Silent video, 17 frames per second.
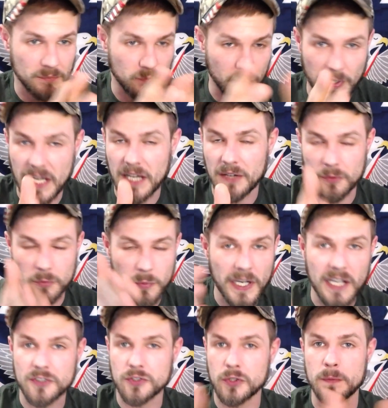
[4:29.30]
We
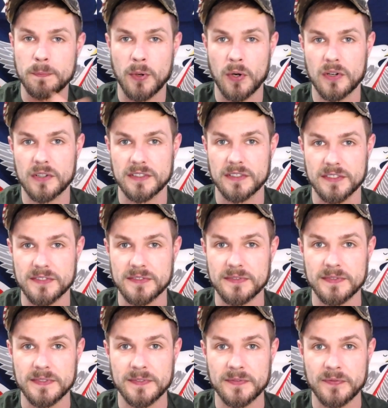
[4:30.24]
got two parties.
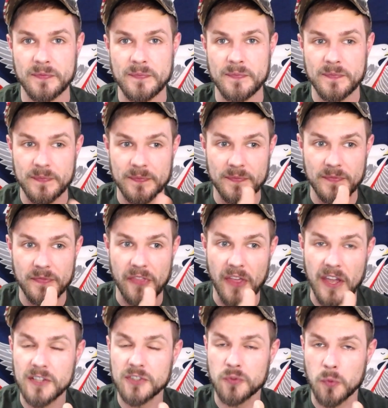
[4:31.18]

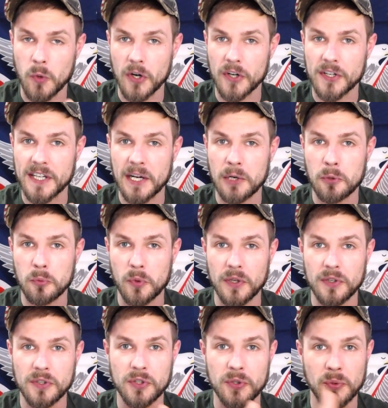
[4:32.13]
Things work out
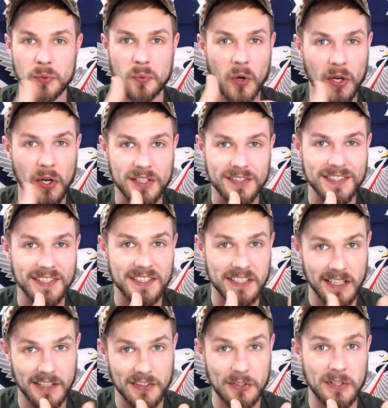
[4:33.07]
when you work
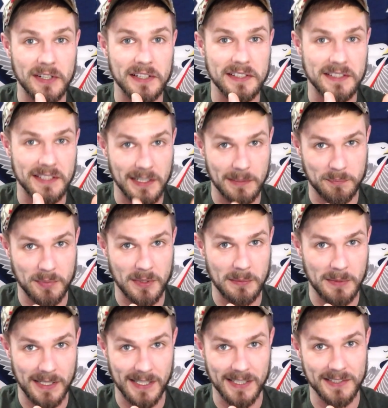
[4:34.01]
together and
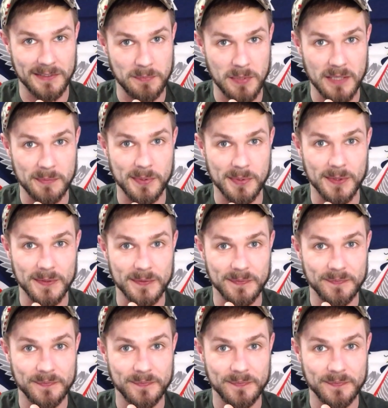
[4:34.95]
compromise, people.